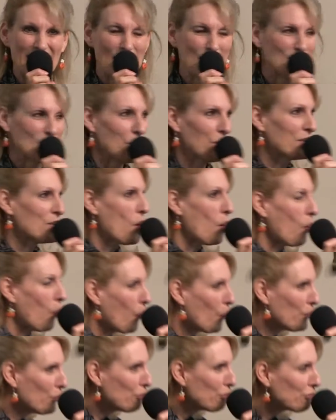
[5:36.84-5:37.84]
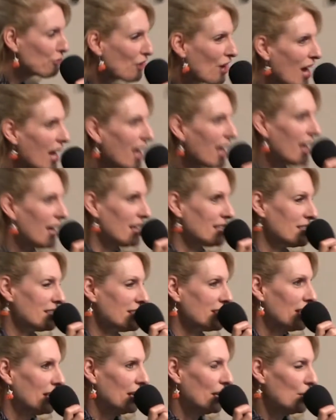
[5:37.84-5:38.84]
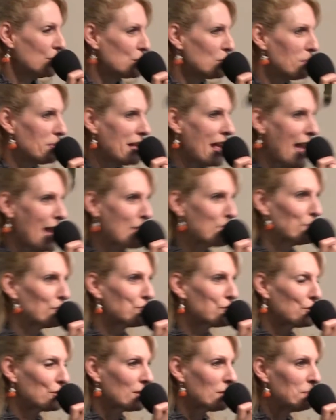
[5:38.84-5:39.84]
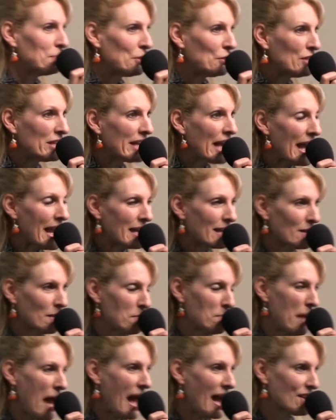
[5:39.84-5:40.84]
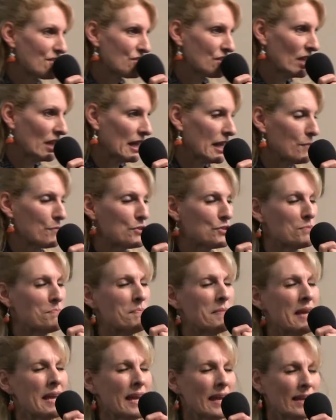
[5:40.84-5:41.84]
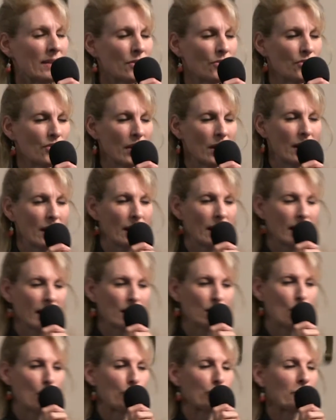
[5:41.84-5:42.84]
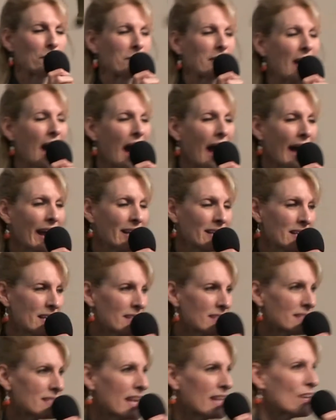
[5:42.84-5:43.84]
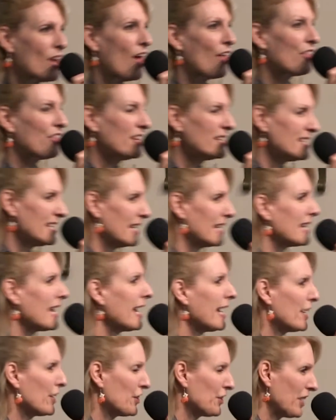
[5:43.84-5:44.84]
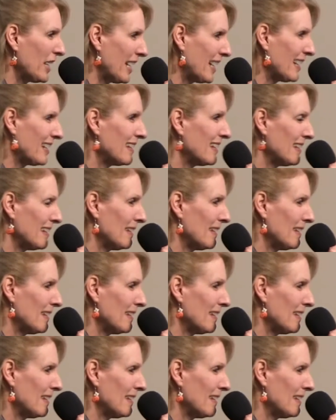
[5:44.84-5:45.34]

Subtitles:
So in order for us to be able to communicate compassionately, which means, from kindness and authentic caring,